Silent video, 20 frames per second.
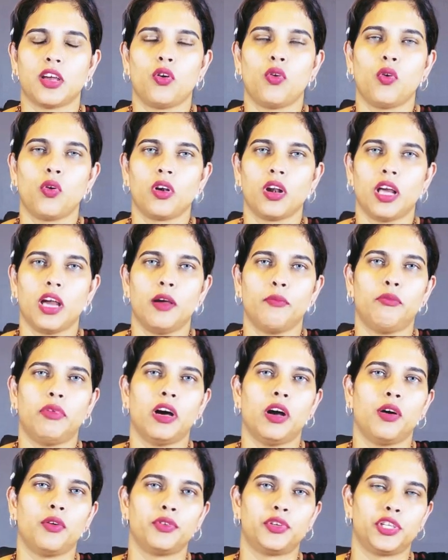all
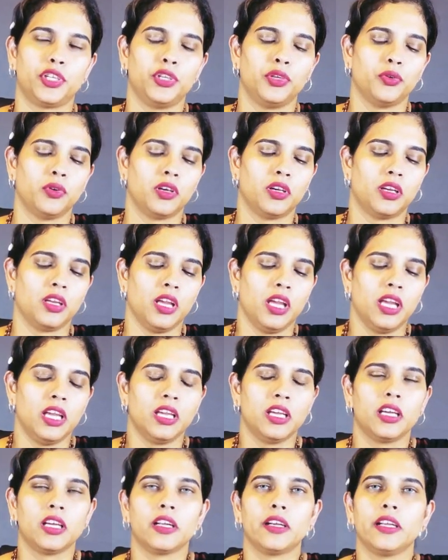about your
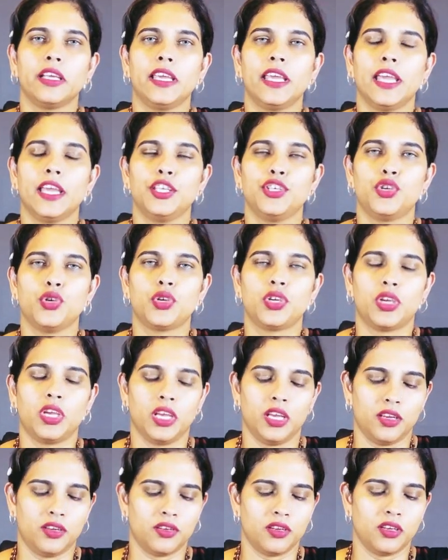early
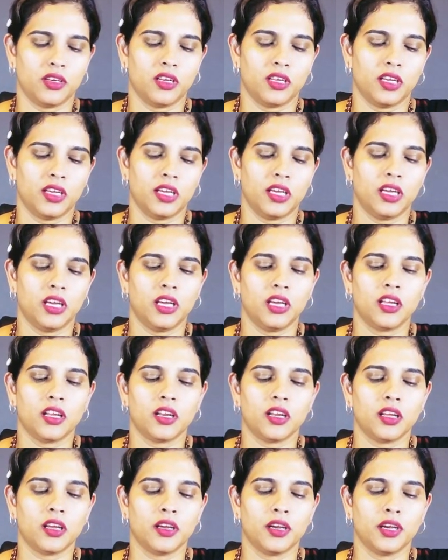education,
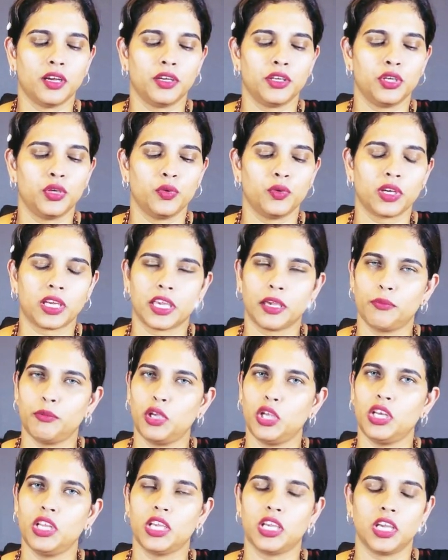your
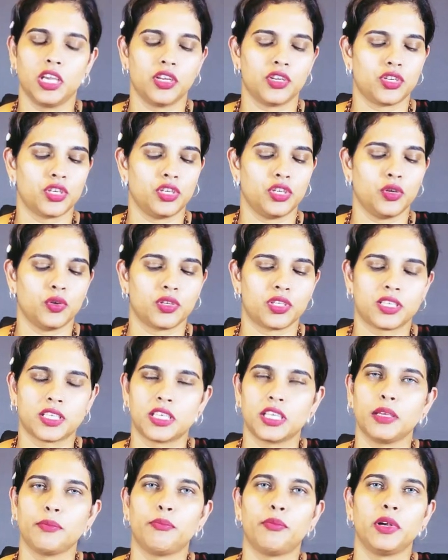communication, your
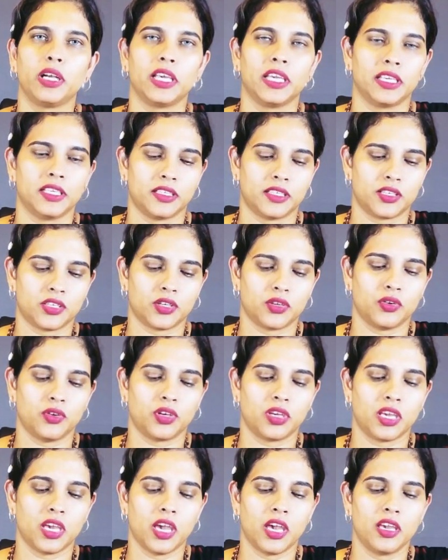siblings,
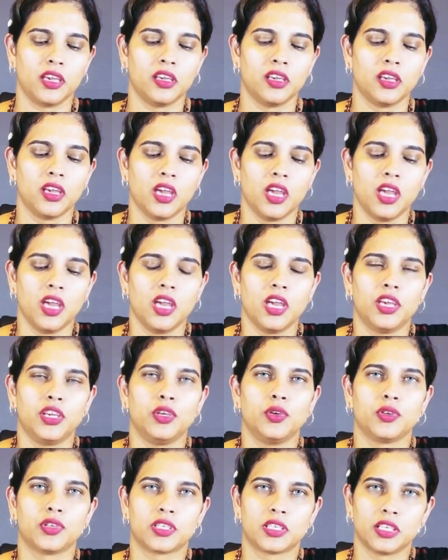okay,
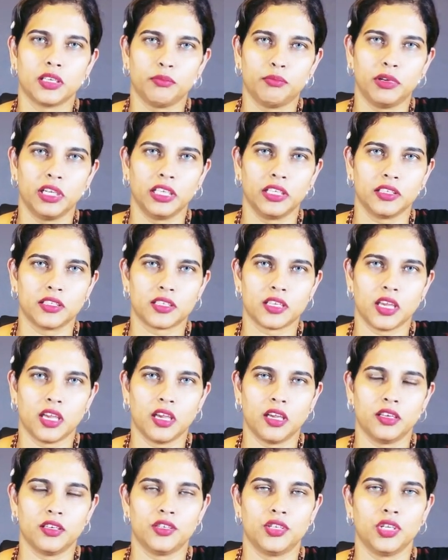your siblings
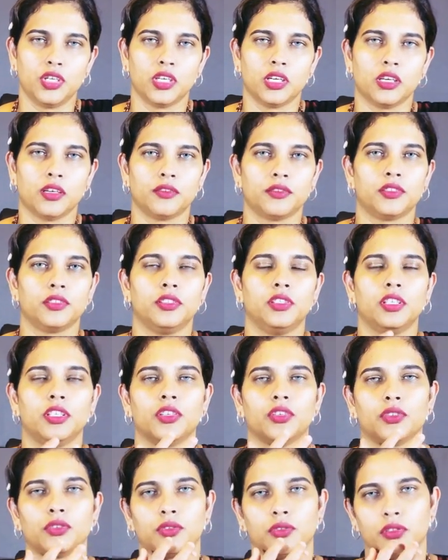and your,
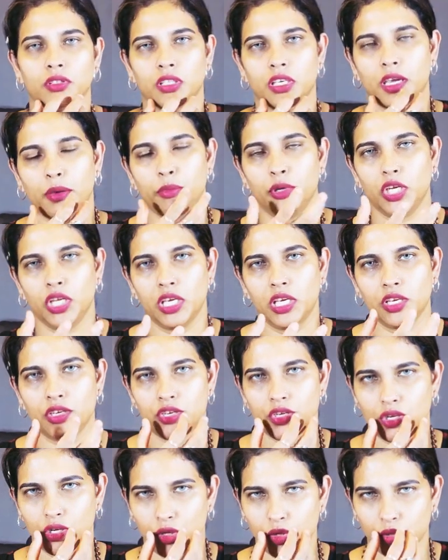
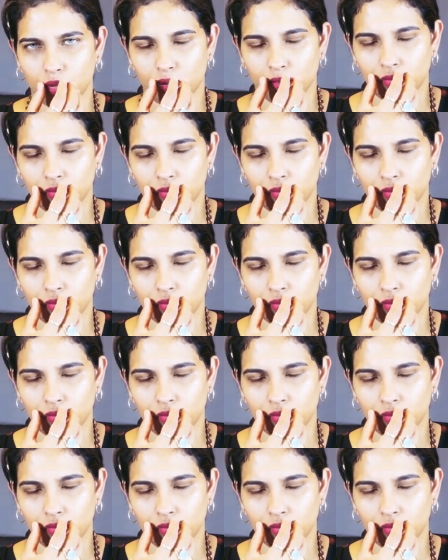communication, your